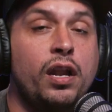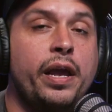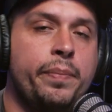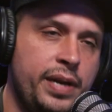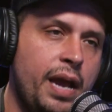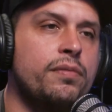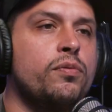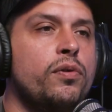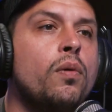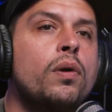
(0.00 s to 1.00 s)
all like, but now
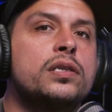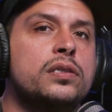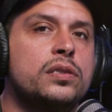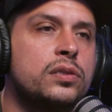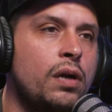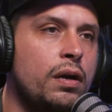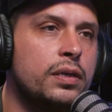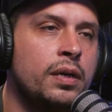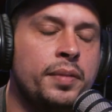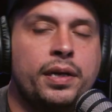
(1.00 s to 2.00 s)
the real work's going to start.
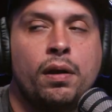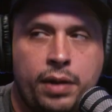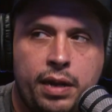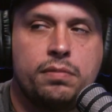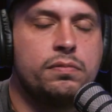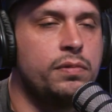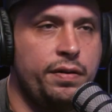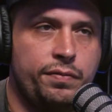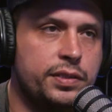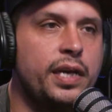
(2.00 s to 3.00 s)
I'm like, okay,
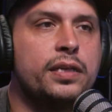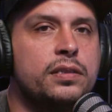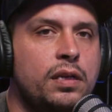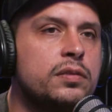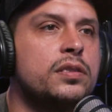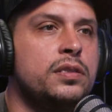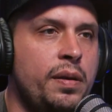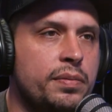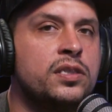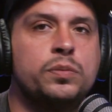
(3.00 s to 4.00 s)
whatever it takes. You know, just
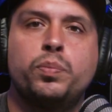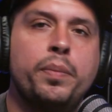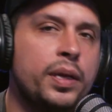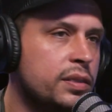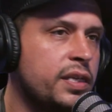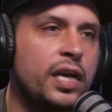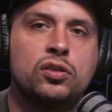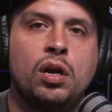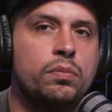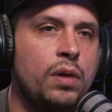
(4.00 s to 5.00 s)
put me on a
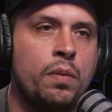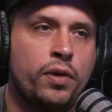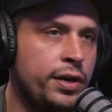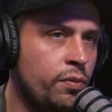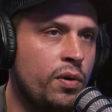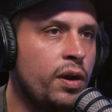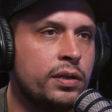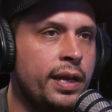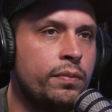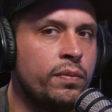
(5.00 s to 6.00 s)
schedule. I'm ready to
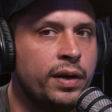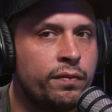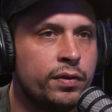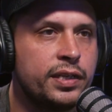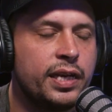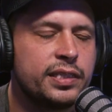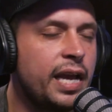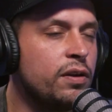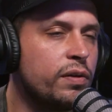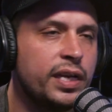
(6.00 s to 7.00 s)
work, like, whatever it takes. I
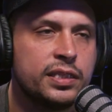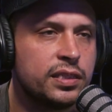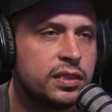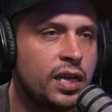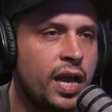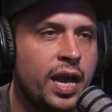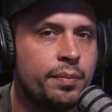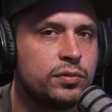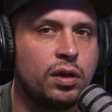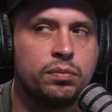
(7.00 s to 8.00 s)
had no kids at the
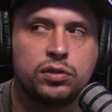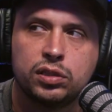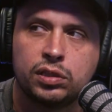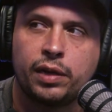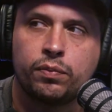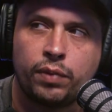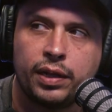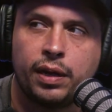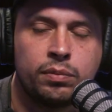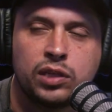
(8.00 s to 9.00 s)
time, so I was just, like,
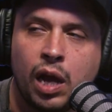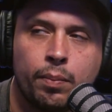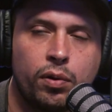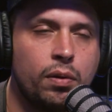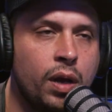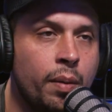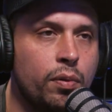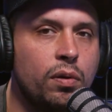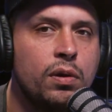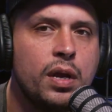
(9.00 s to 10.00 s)
really, I was humble.